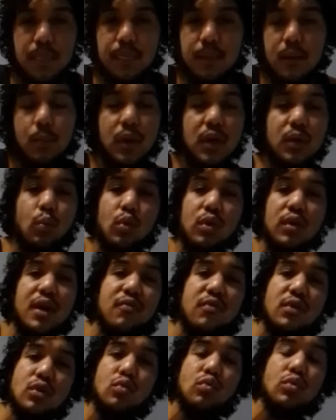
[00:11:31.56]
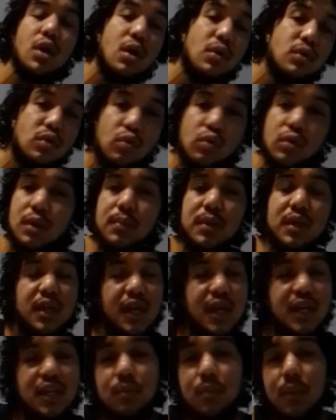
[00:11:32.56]
But wherever you go, you're going to be
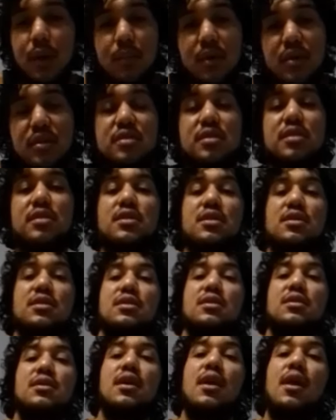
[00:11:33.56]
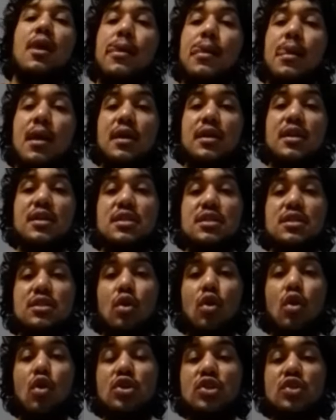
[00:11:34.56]
hated, my brothers and sisters. This is the
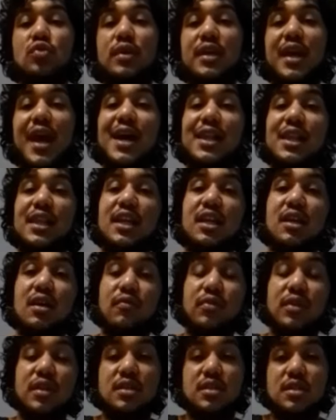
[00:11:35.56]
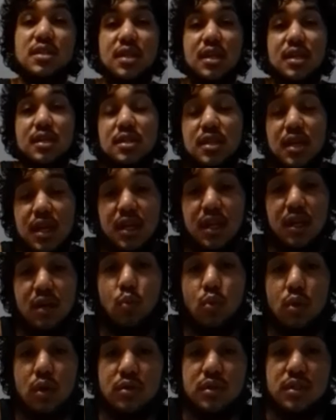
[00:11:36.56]
harsh reality of this satanic
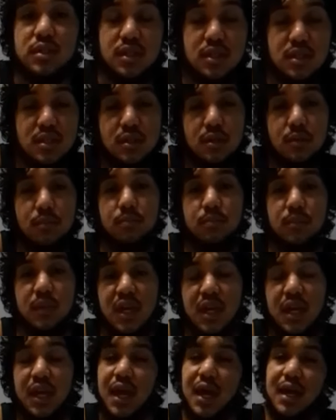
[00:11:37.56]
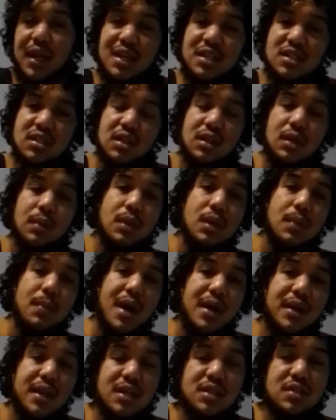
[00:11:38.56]
world system. And that's going to be my
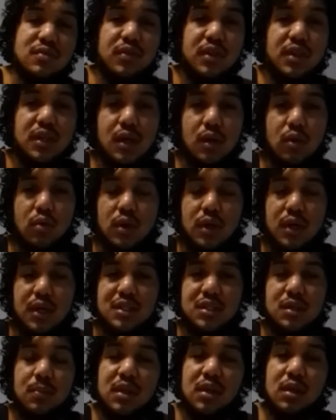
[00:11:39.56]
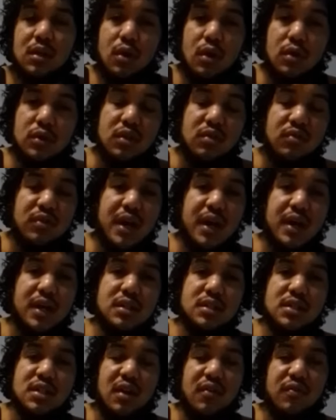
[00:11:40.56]
next video. Something along the
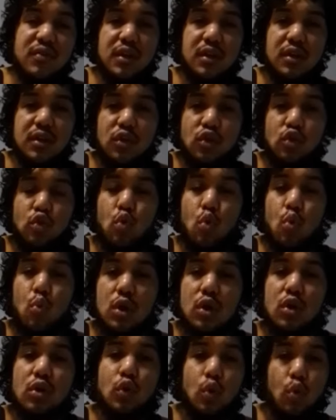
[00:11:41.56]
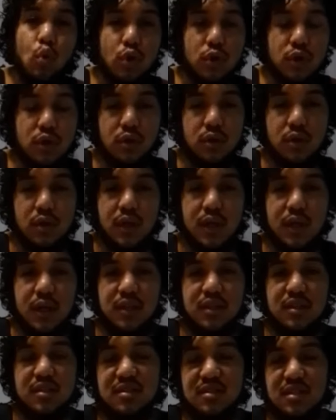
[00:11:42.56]
lines of the New World Order,
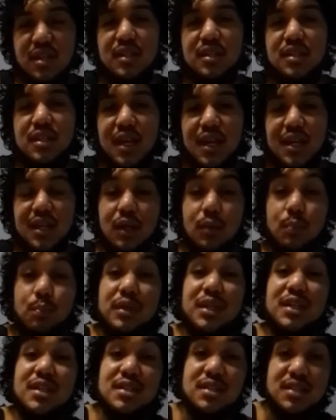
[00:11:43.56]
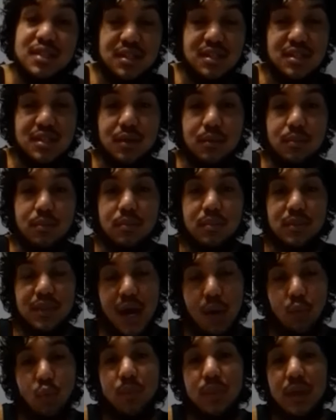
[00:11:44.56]
this satanic beast system.
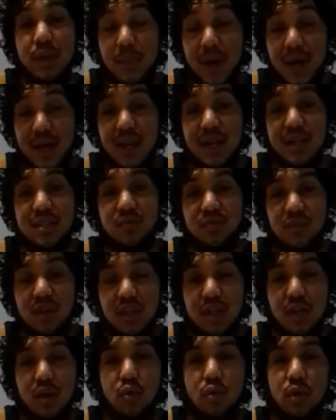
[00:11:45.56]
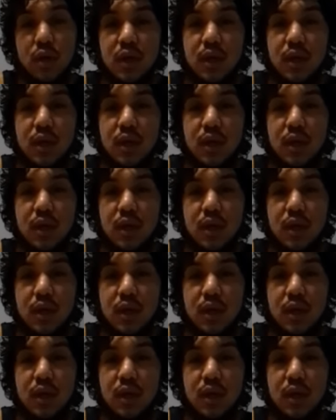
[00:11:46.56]
That will be my next video.